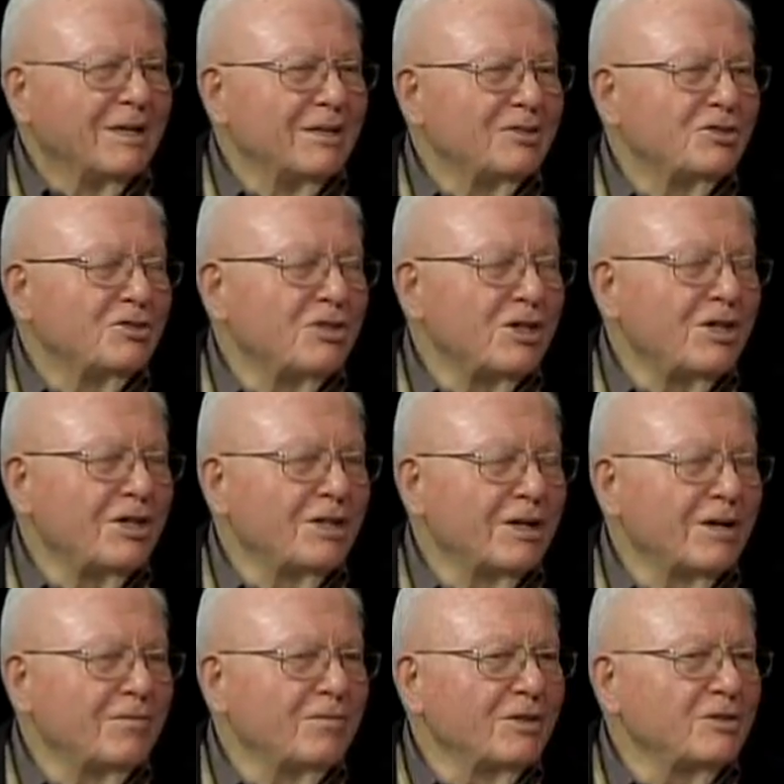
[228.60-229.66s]
she
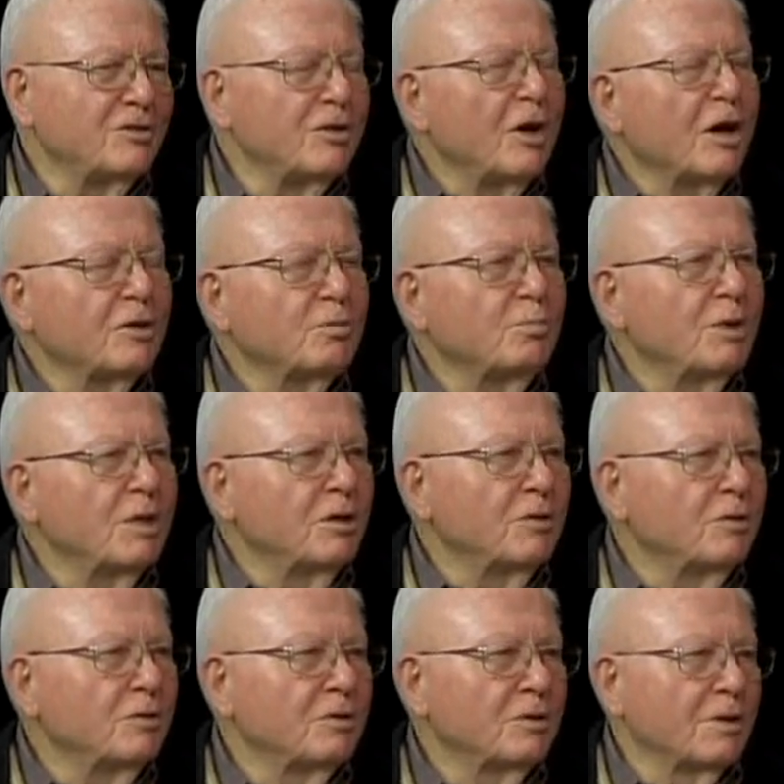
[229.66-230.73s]
um, she asked me to
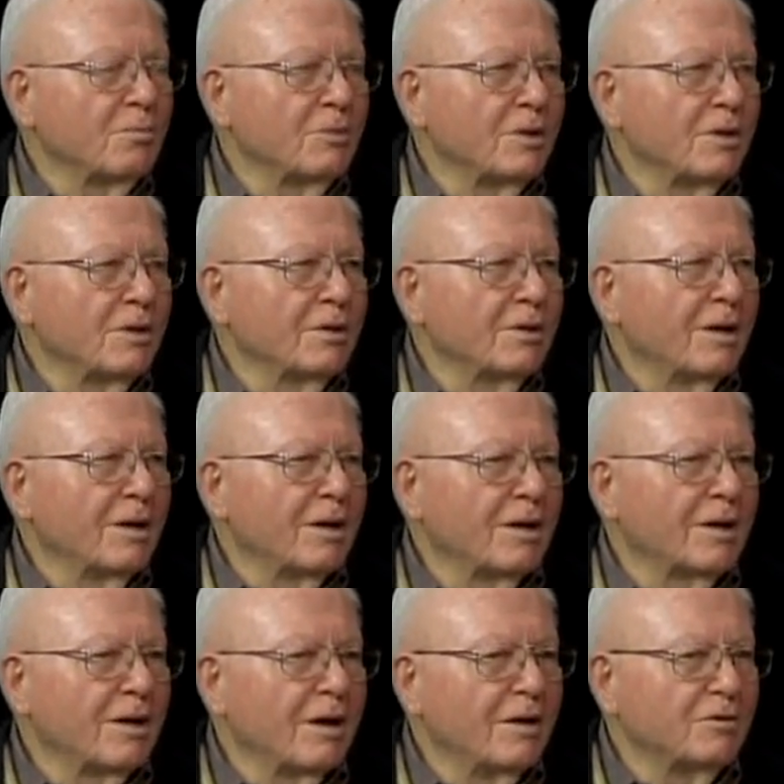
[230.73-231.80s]
do something uh,
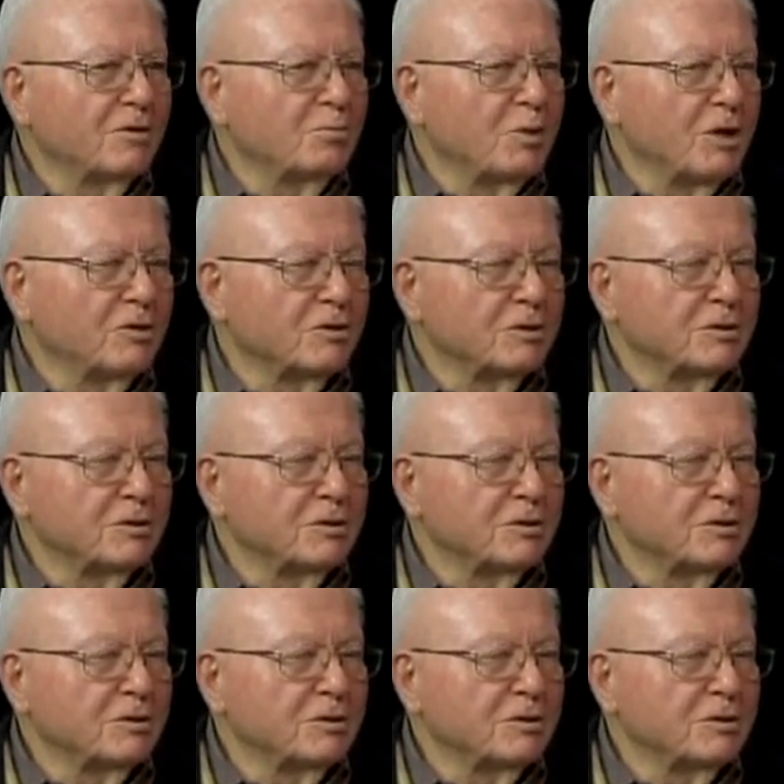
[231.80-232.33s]
kind of special.